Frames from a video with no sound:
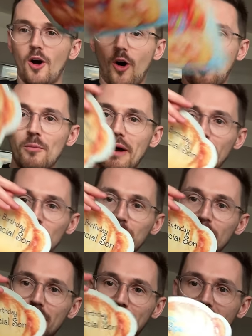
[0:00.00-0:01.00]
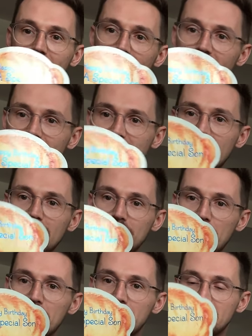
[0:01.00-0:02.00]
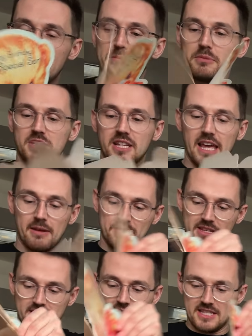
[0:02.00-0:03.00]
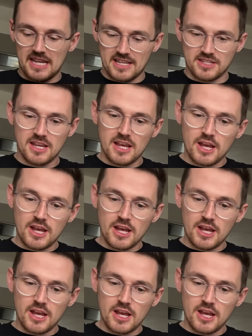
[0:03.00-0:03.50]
all my old birthday cards. Like, my mum and dad must have kept these. This says,